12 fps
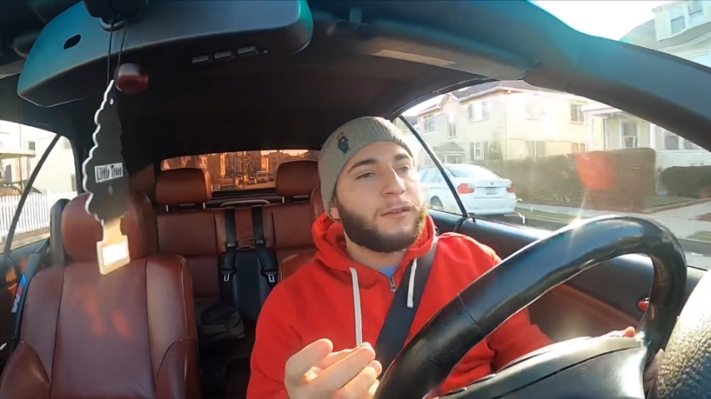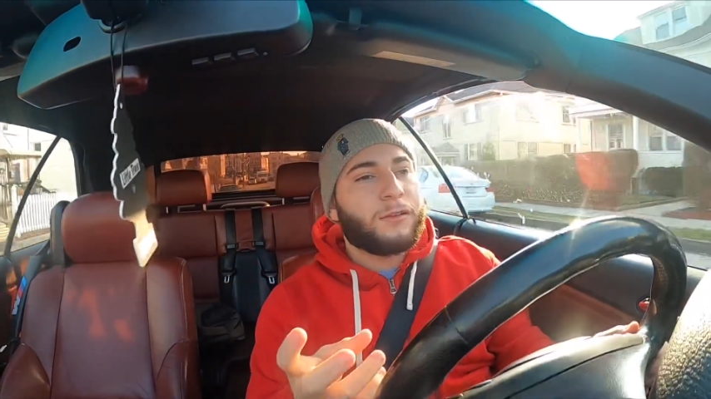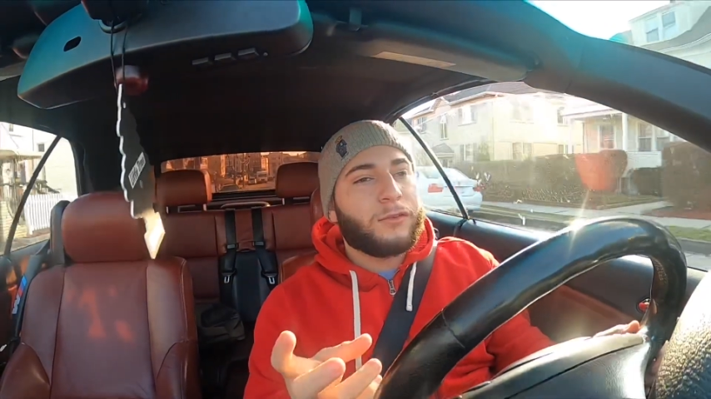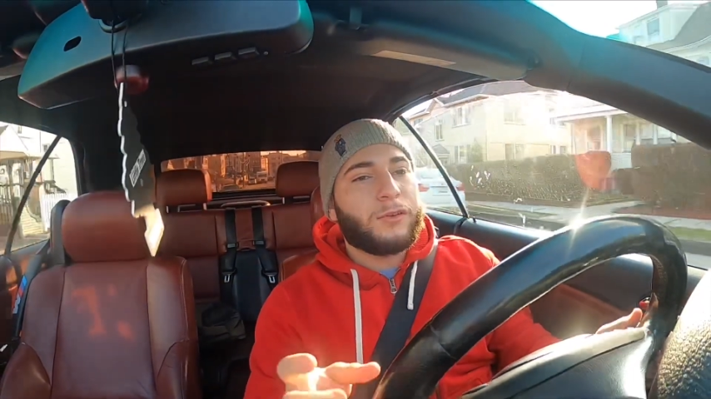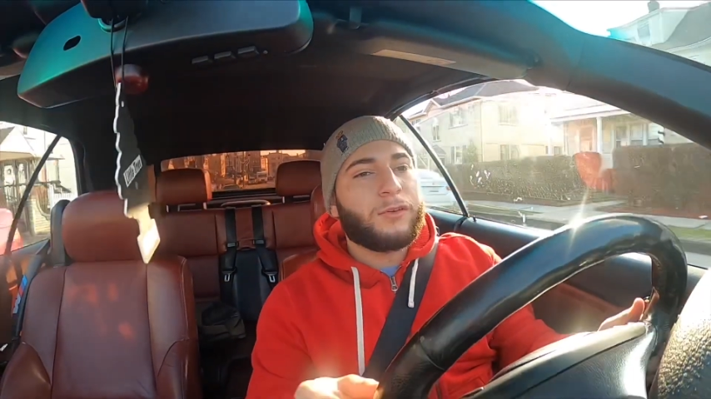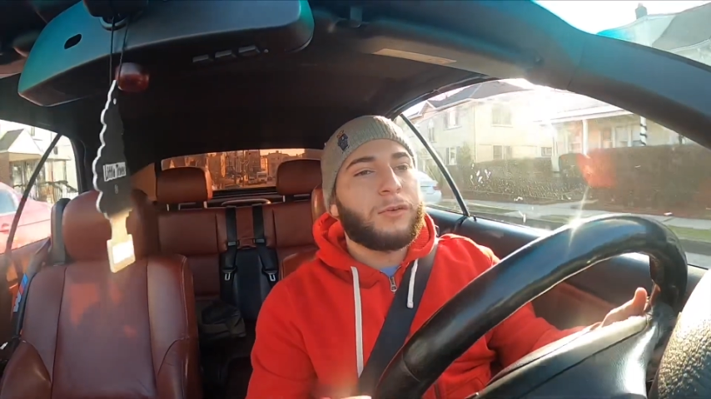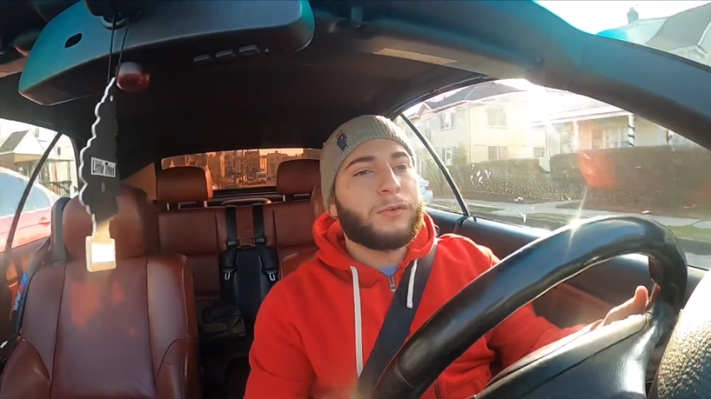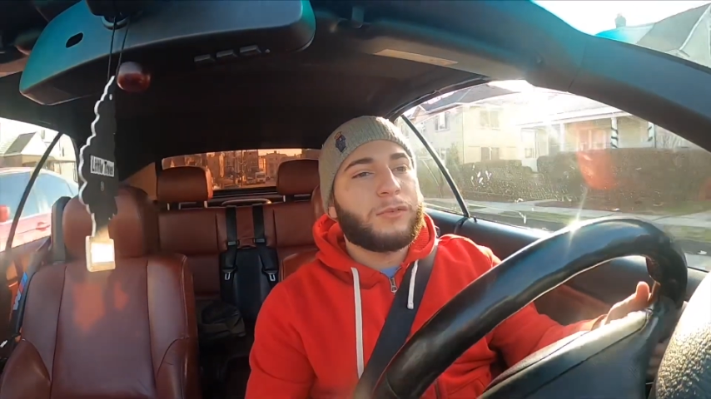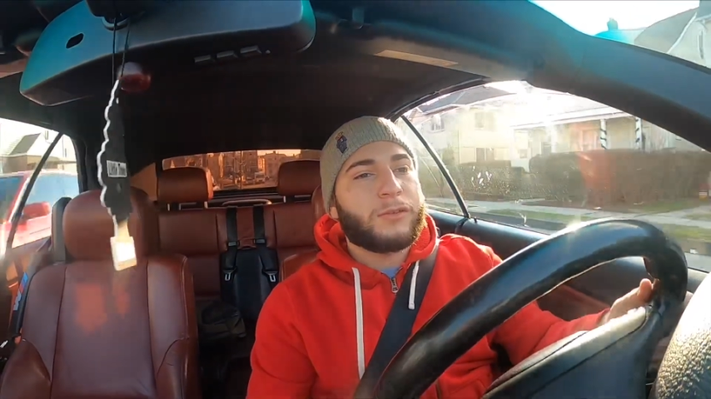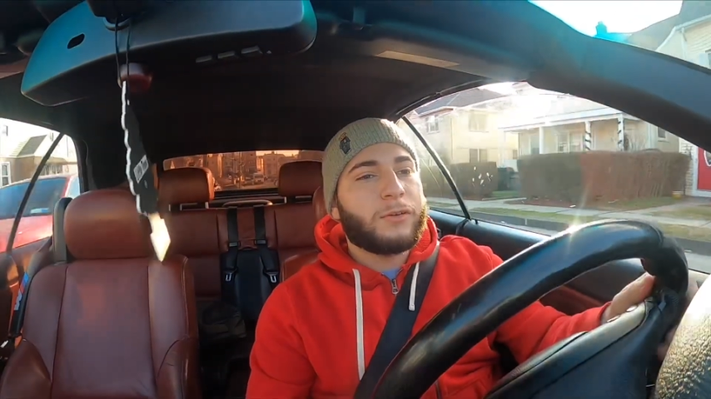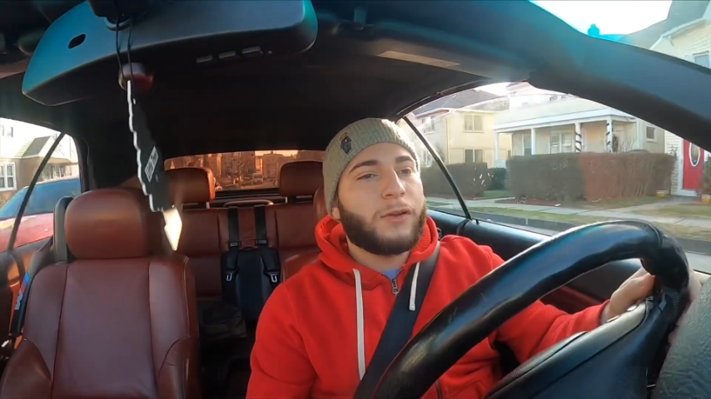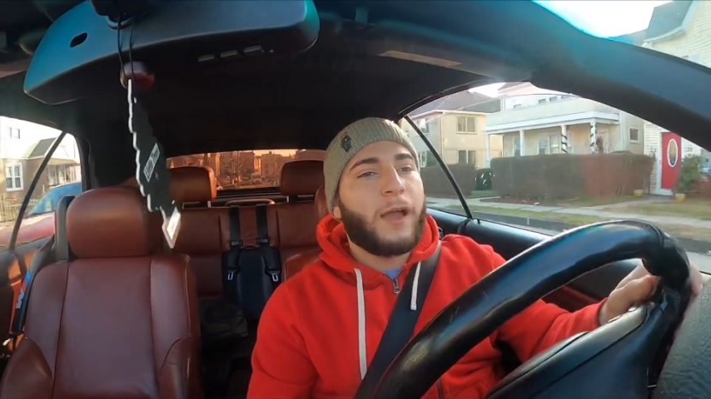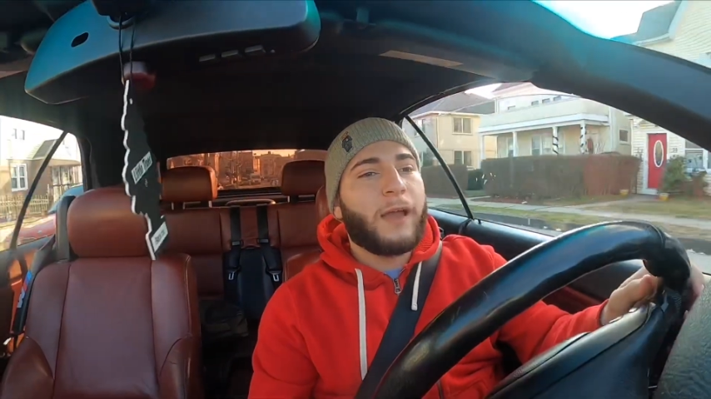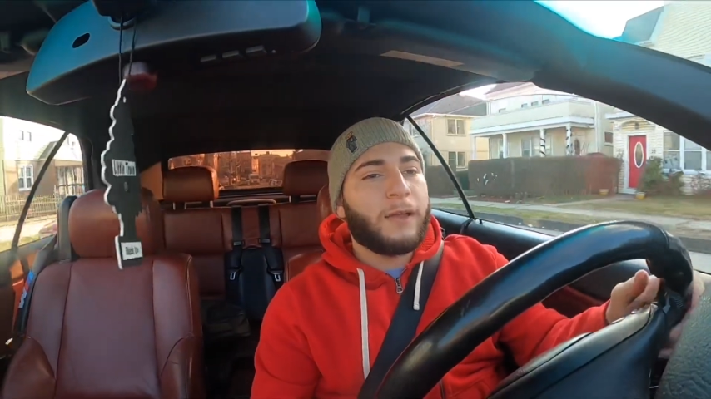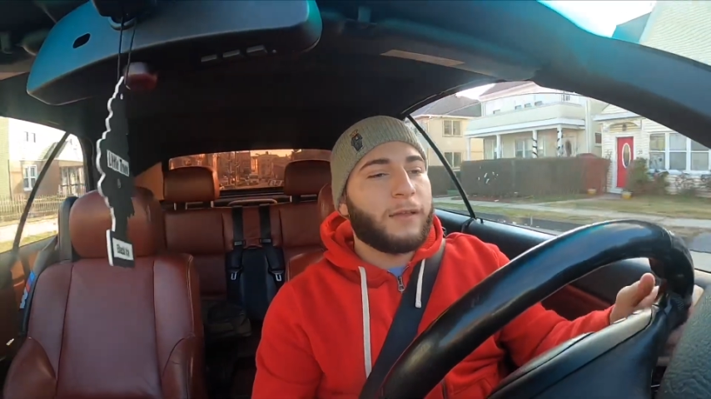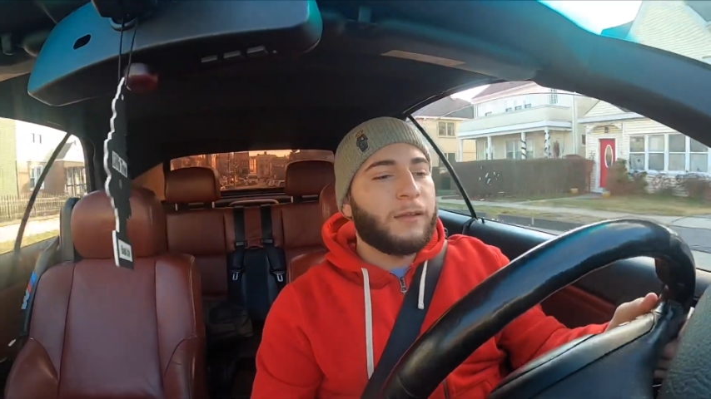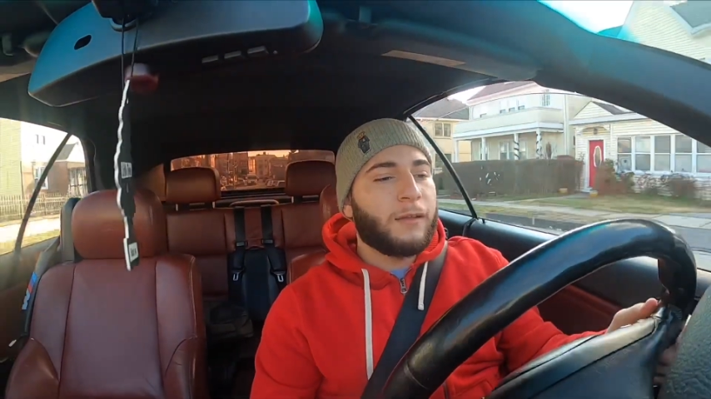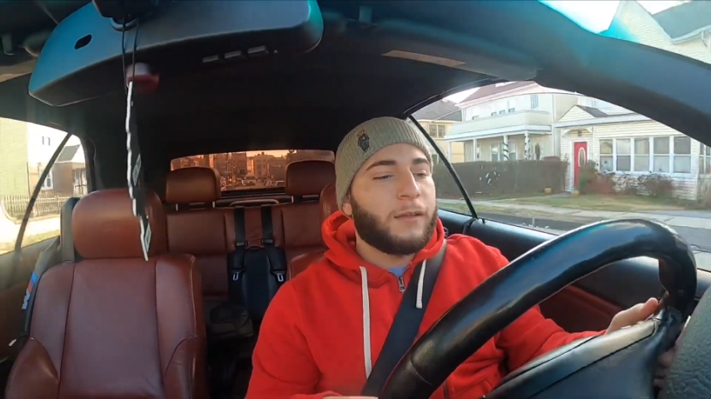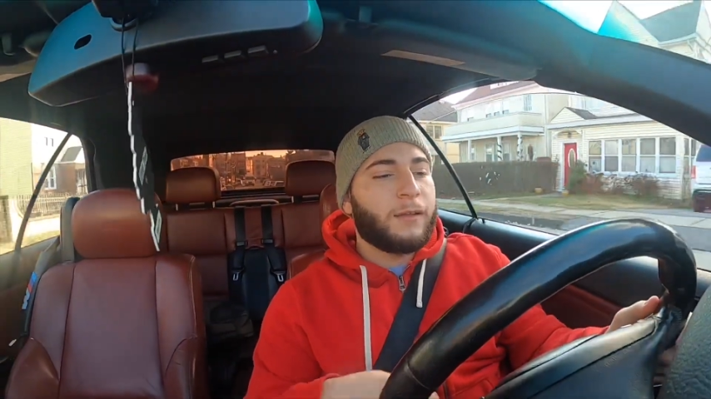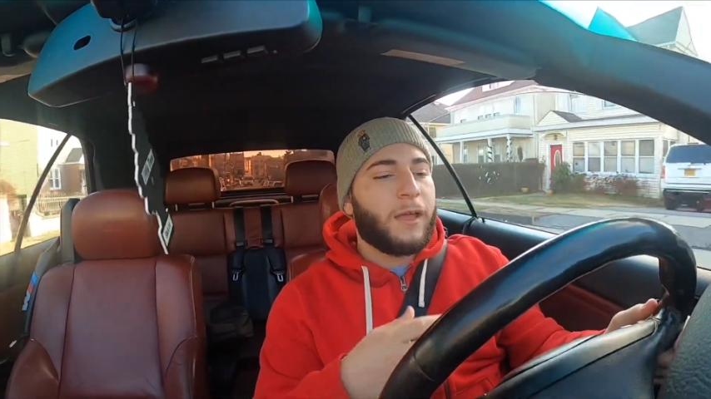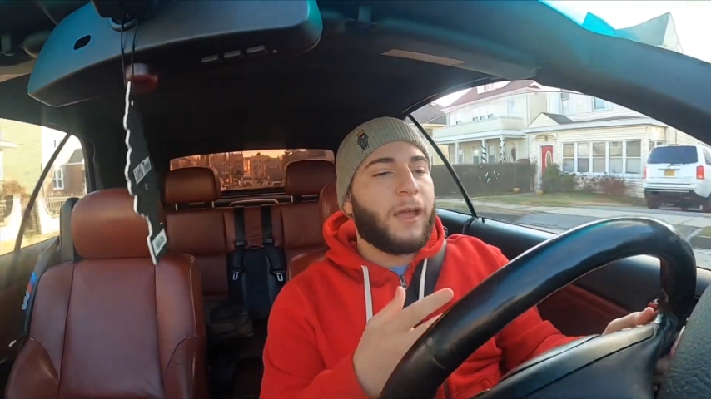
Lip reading: those are known to crack. It